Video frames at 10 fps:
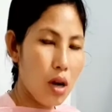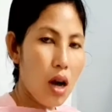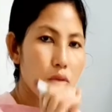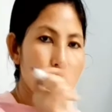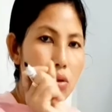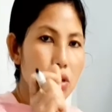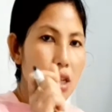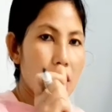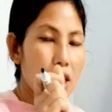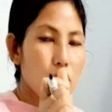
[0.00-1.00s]
outgrowths
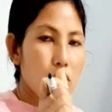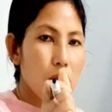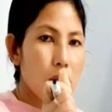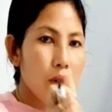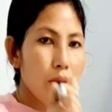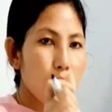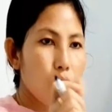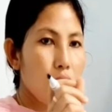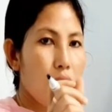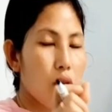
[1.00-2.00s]
are actually what?
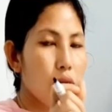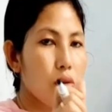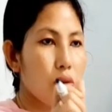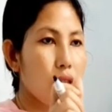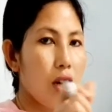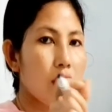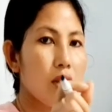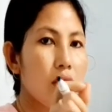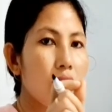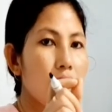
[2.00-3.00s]
Those outgrowths are
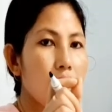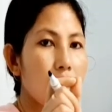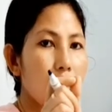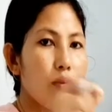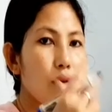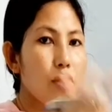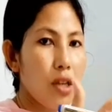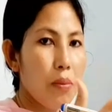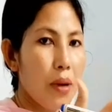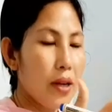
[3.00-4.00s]
the
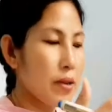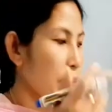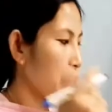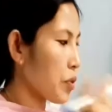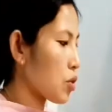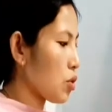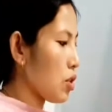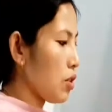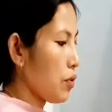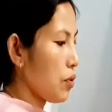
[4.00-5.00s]
future plant. So
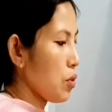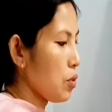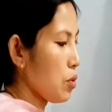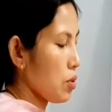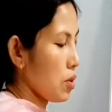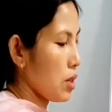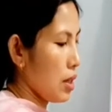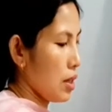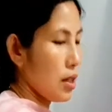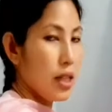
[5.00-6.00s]
if you
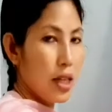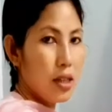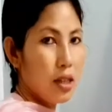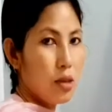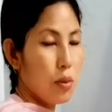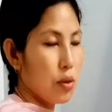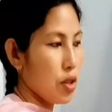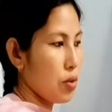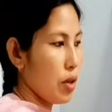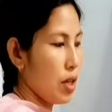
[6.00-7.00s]
take this
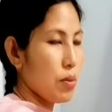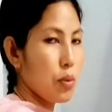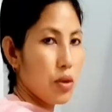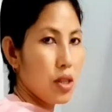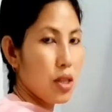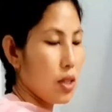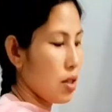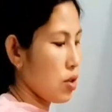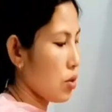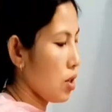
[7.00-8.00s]
potato and put it in
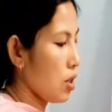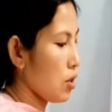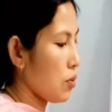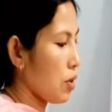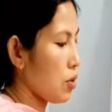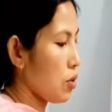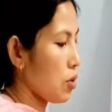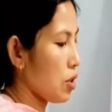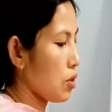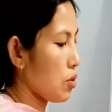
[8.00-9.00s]
the soil, it will grow
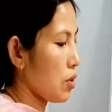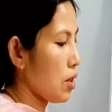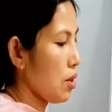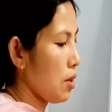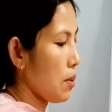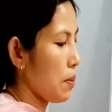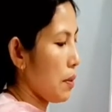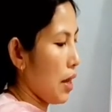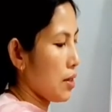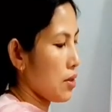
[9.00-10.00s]
into a
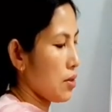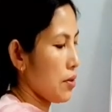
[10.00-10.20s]
plant,